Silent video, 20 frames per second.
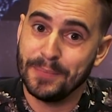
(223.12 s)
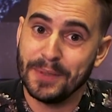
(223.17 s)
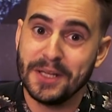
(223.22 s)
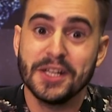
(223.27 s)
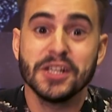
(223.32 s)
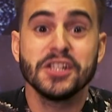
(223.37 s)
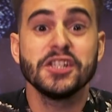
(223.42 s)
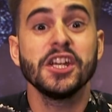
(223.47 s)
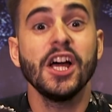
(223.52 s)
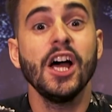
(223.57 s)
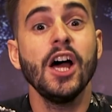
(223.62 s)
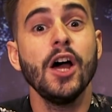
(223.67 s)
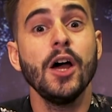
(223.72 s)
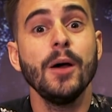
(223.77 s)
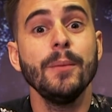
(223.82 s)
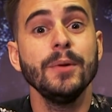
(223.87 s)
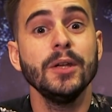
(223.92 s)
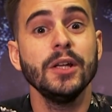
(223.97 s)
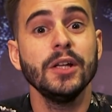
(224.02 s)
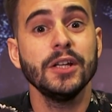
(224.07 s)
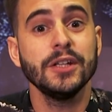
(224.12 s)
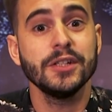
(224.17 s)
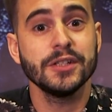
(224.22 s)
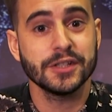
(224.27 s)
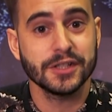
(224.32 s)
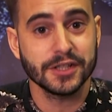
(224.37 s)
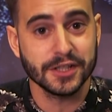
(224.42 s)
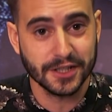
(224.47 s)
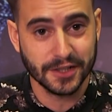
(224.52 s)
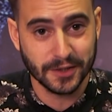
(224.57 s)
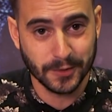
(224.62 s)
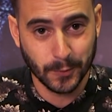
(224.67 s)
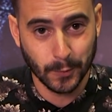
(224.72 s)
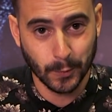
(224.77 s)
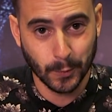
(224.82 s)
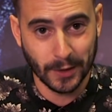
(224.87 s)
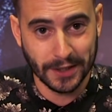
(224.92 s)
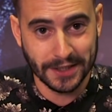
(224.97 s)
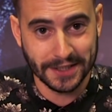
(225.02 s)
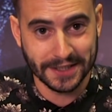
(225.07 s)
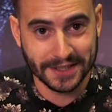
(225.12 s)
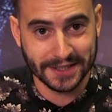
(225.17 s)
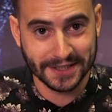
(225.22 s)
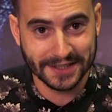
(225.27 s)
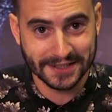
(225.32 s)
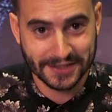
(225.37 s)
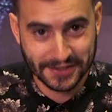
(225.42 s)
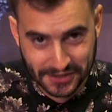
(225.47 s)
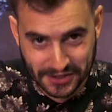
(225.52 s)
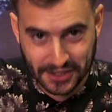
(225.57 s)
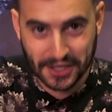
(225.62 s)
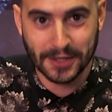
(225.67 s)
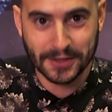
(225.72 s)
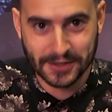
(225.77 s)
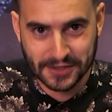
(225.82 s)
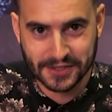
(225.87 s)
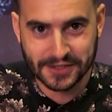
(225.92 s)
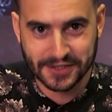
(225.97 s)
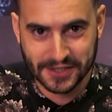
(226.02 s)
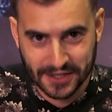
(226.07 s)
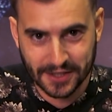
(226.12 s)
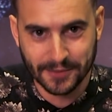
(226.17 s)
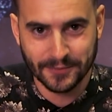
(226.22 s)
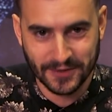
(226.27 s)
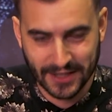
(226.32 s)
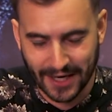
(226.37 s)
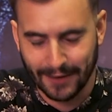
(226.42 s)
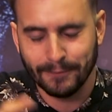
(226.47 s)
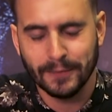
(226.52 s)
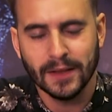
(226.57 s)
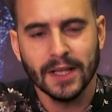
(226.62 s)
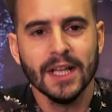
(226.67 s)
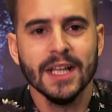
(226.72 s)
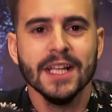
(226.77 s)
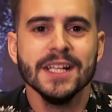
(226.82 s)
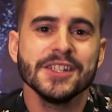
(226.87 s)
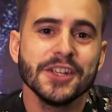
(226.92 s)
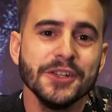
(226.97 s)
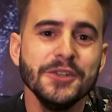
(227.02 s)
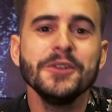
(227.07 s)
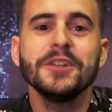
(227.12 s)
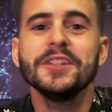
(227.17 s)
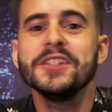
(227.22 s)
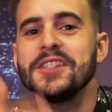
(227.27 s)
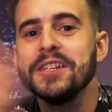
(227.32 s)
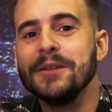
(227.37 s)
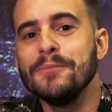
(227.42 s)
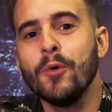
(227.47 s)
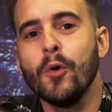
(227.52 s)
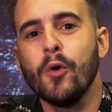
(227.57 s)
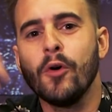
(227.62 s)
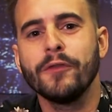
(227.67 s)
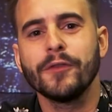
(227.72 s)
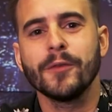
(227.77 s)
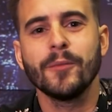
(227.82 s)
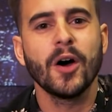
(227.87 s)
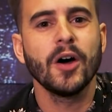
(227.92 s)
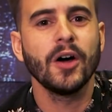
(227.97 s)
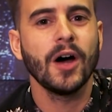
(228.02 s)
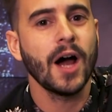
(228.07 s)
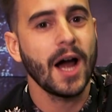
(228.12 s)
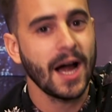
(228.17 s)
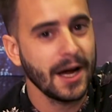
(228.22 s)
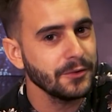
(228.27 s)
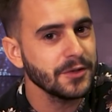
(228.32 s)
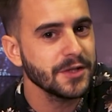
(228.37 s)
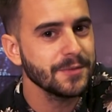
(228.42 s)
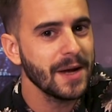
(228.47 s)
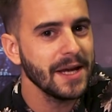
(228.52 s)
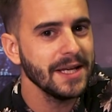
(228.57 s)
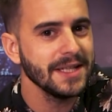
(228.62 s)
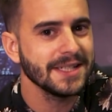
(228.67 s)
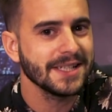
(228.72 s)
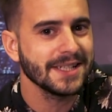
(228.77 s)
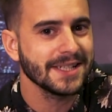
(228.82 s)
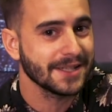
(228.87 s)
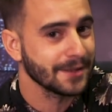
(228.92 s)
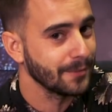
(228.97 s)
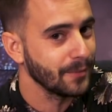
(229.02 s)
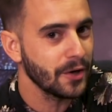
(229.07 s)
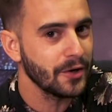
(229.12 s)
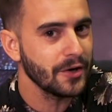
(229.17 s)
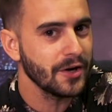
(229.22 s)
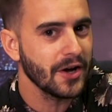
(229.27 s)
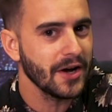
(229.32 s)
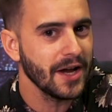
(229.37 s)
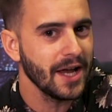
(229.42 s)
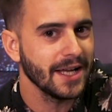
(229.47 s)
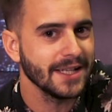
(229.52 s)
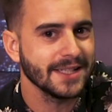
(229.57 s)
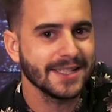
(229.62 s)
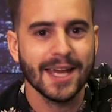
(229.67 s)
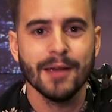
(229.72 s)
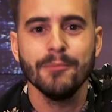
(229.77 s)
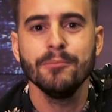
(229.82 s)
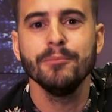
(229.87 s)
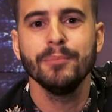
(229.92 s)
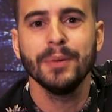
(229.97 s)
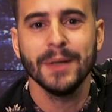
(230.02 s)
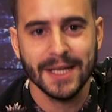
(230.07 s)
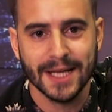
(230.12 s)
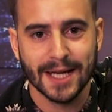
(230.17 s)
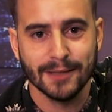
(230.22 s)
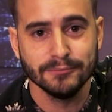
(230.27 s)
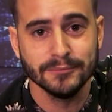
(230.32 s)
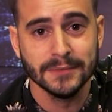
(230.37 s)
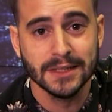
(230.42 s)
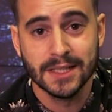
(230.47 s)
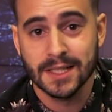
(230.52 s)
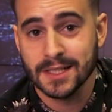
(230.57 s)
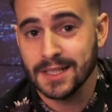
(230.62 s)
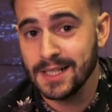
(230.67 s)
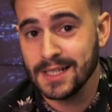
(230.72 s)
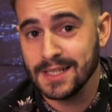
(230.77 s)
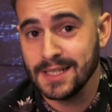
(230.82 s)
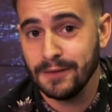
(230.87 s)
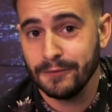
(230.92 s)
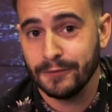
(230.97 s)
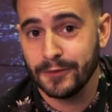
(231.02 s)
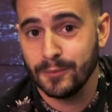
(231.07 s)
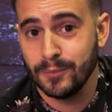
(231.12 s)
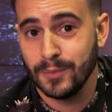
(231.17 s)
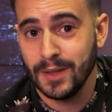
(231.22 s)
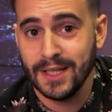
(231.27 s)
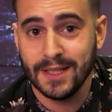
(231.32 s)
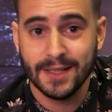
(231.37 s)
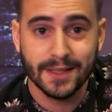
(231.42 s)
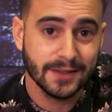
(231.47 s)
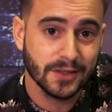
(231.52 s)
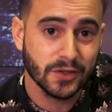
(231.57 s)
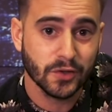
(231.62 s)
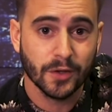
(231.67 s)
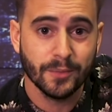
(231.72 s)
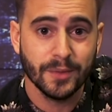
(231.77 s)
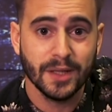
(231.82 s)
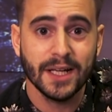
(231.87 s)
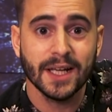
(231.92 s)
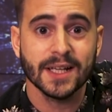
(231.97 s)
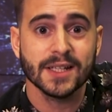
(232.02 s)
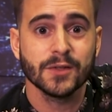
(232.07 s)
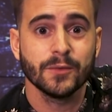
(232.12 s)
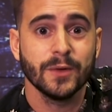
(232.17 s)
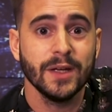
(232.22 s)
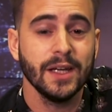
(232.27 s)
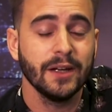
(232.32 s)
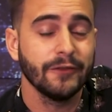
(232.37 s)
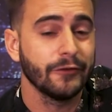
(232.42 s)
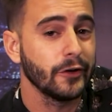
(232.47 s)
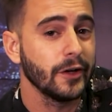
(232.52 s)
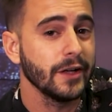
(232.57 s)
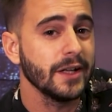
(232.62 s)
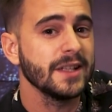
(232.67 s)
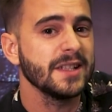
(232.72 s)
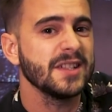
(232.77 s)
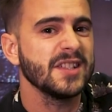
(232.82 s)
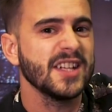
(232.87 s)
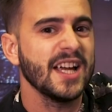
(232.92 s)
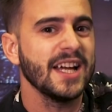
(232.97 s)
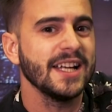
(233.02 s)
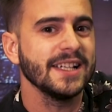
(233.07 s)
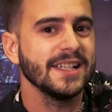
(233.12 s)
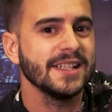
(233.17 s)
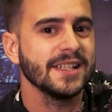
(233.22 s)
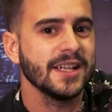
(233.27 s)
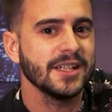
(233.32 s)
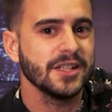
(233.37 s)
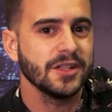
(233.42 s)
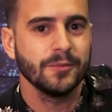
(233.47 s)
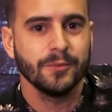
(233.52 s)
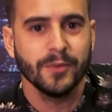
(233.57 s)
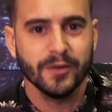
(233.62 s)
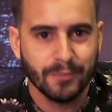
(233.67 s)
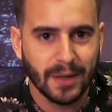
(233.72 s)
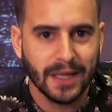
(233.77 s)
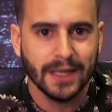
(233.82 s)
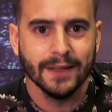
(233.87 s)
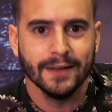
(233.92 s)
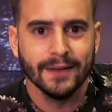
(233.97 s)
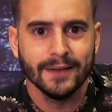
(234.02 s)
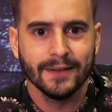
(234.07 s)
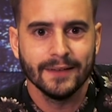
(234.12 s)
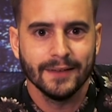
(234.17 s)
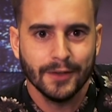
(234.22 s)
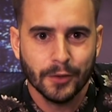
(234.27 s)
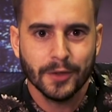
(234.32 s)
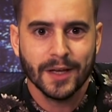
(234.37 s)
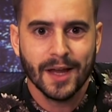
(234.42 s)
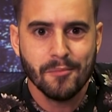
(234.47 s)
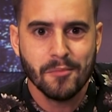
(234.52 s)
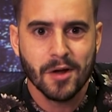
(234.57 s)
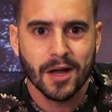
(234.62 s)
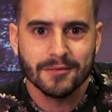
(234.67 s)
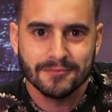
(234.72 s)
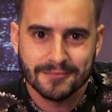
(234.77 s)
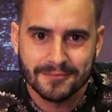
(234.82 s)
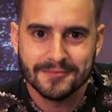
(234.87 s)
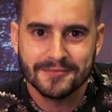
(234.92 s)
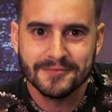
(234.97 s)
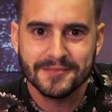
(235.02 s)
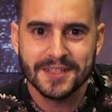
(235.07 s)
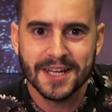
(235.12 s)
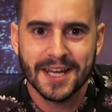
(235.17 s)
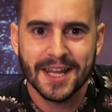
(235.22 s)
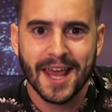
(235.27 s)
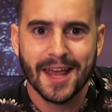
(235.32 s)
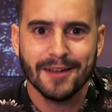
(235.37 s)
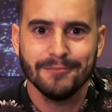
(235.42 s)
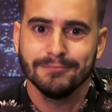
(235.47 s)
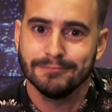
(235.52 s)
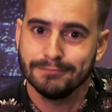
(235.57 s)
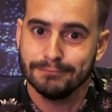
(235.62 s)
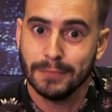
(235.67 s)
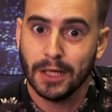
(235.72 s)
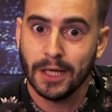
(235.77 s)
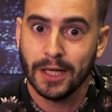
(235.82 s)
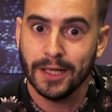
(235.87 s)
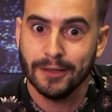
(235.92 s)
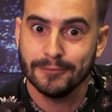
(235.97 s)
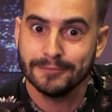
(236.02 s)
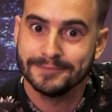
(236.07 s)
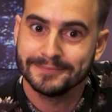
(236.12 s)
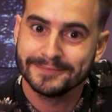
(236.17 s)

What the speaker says: been a turbulent week. So you can see more from our housemates tomorrow night at 10 p.m. So that's it from me. And join me next week for another Saturday session with me, Luke Kempner. See you then. Bye.